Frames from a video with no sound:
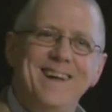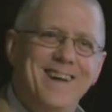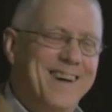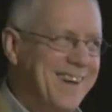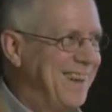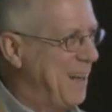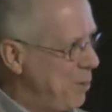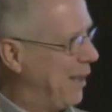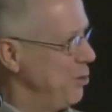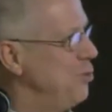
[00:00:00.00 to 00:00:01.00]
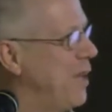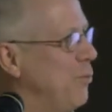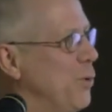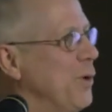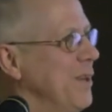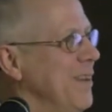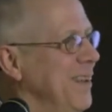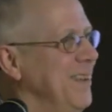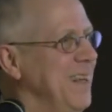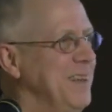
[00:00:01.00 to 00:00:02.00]
Uh, and I, I, use that word in the,
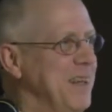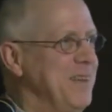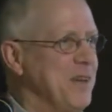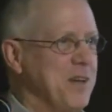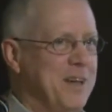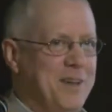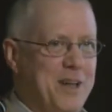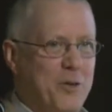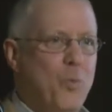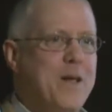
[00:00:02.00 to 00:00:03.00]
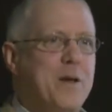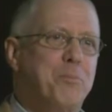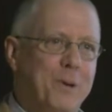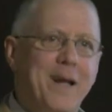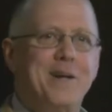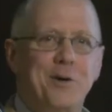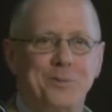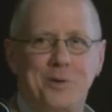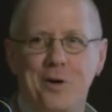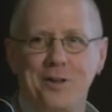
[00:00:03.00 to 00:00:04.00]
in, in, the, in, the way that
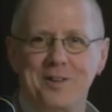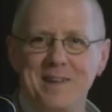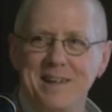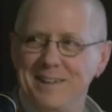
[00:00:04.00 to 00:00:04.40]
Plato talks,